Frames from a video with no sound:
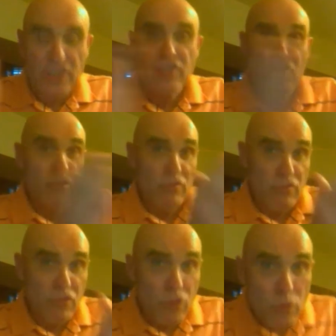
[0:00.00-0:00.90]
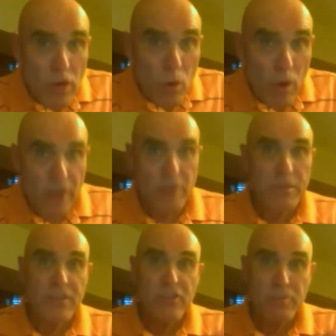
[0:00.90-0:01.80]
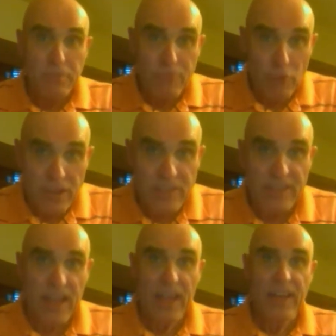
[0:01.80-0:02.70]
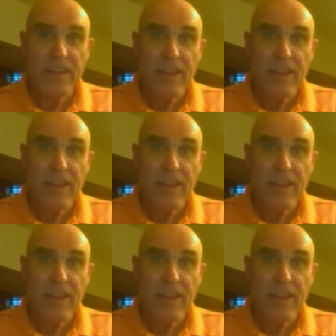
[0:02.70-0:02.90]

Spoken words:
as do requirements before design,